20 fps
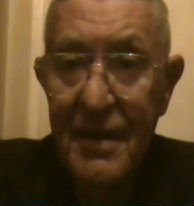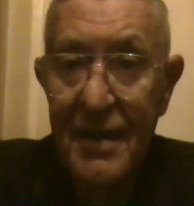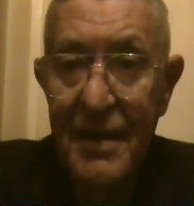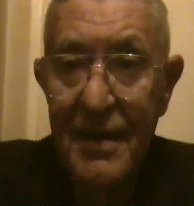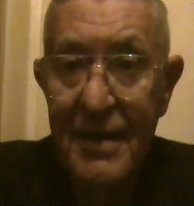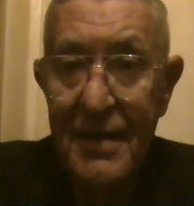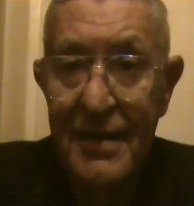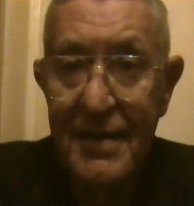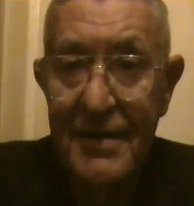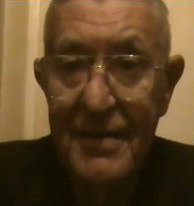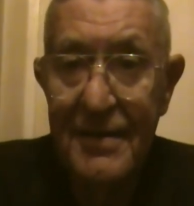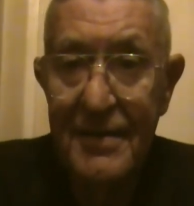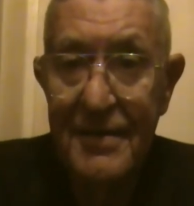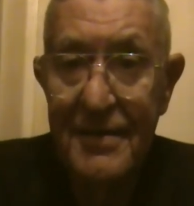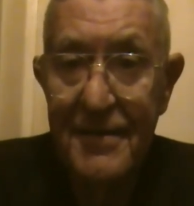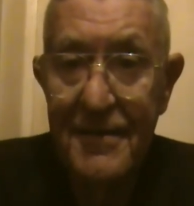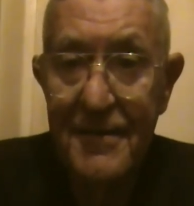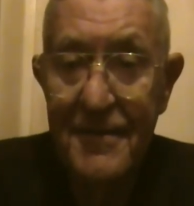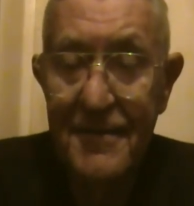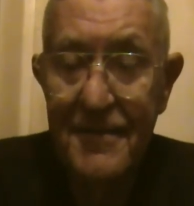And
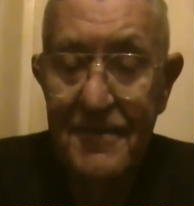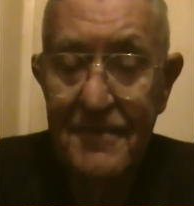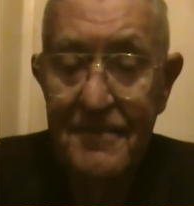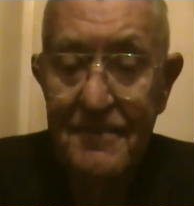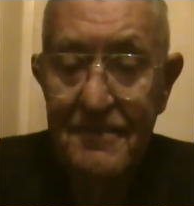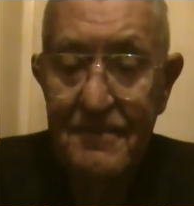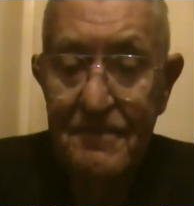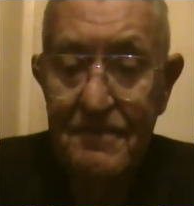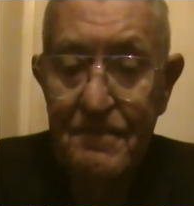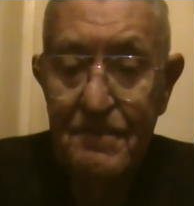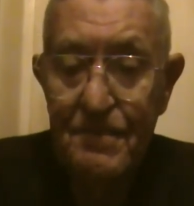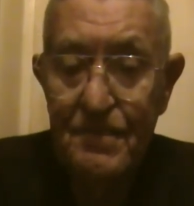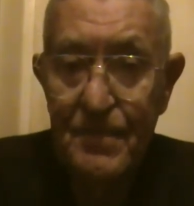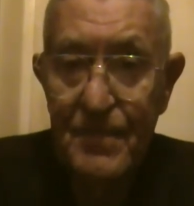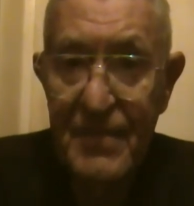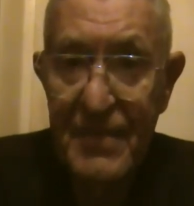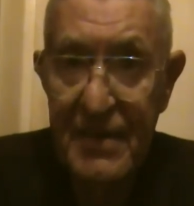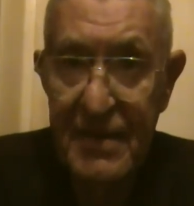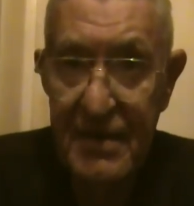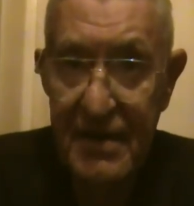the
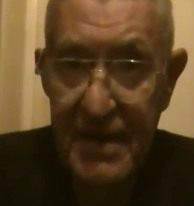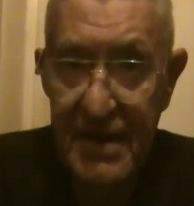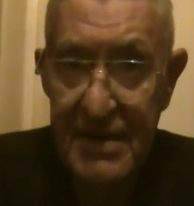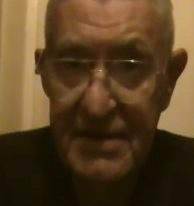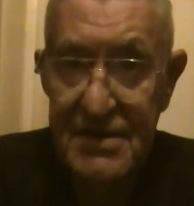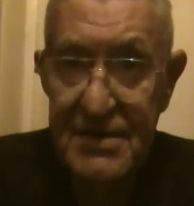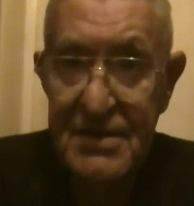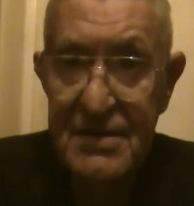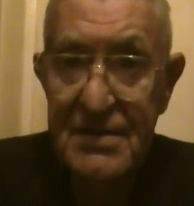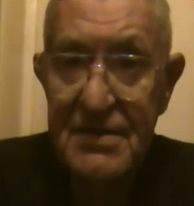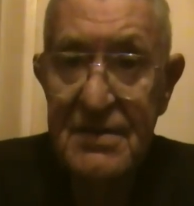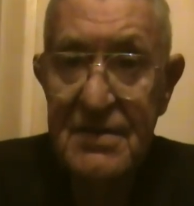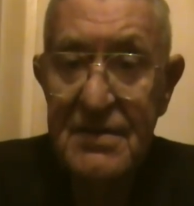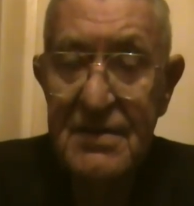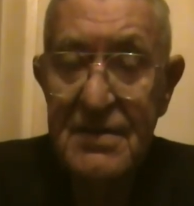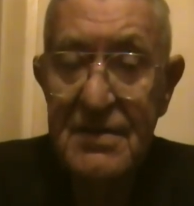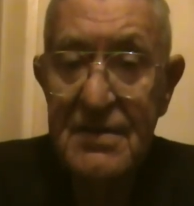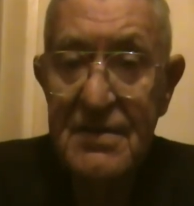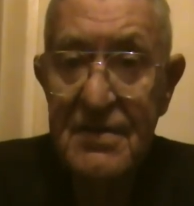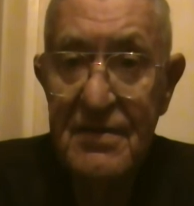next
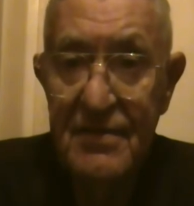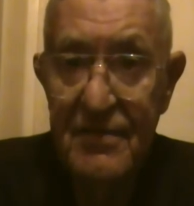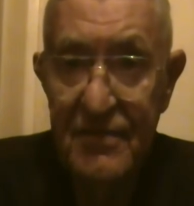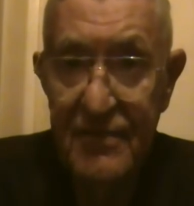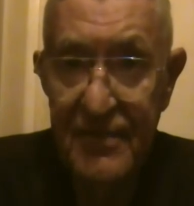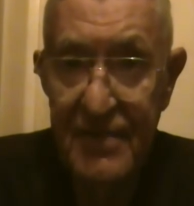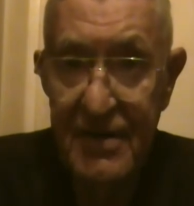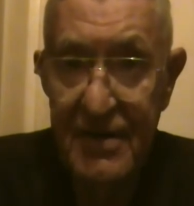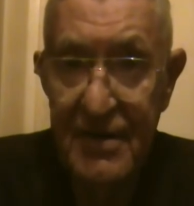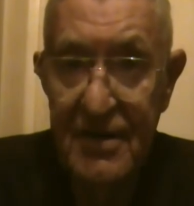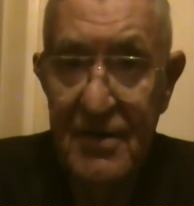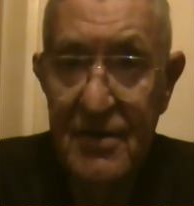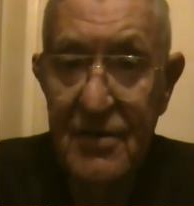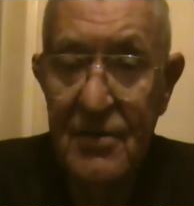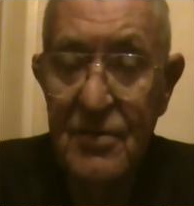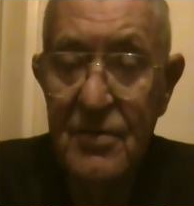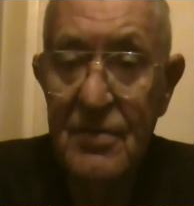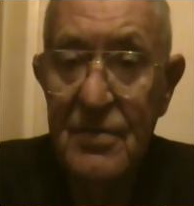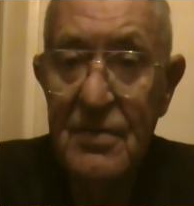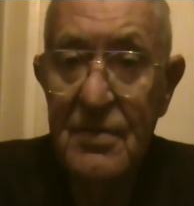
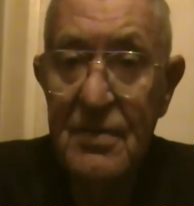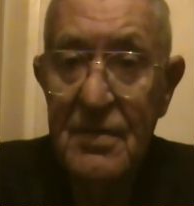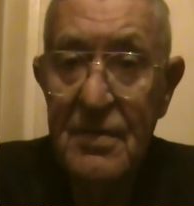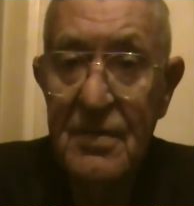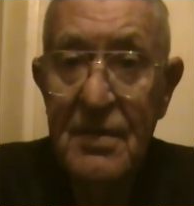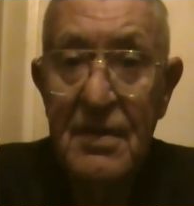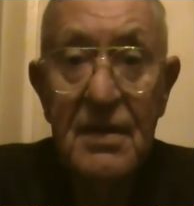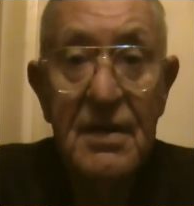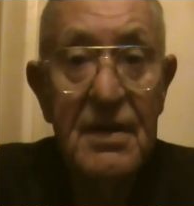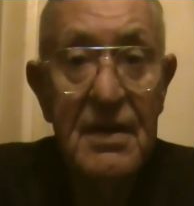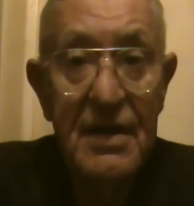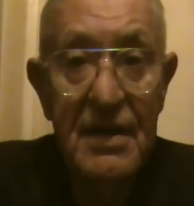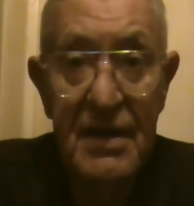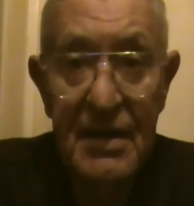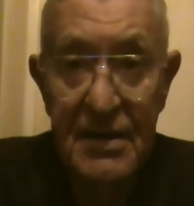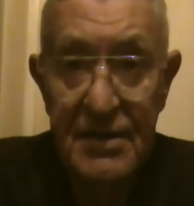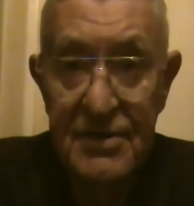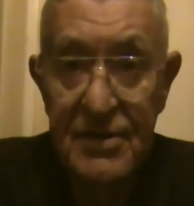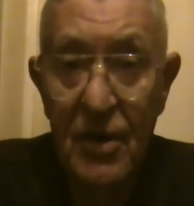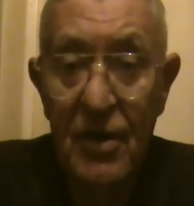video
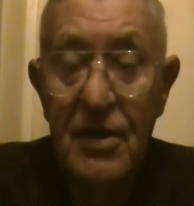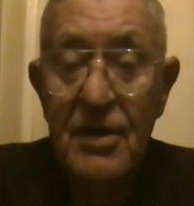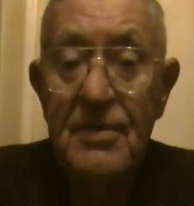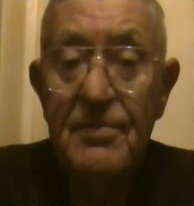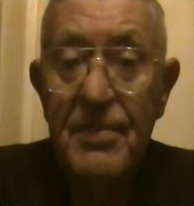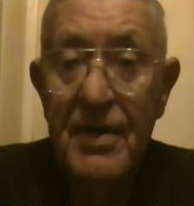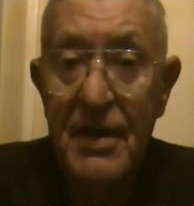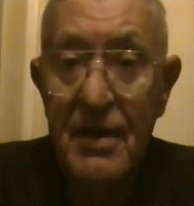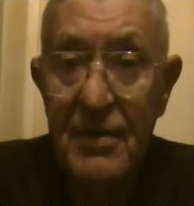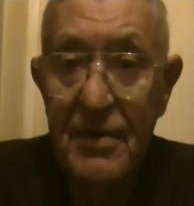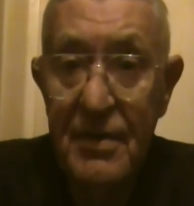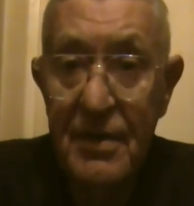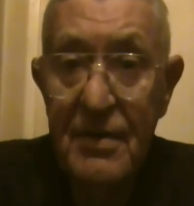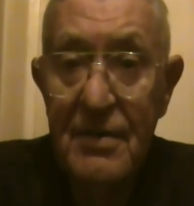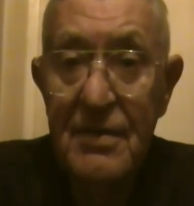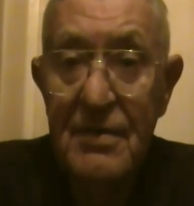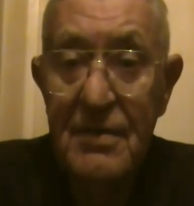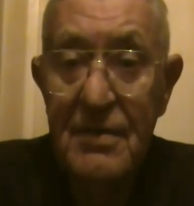is all about it.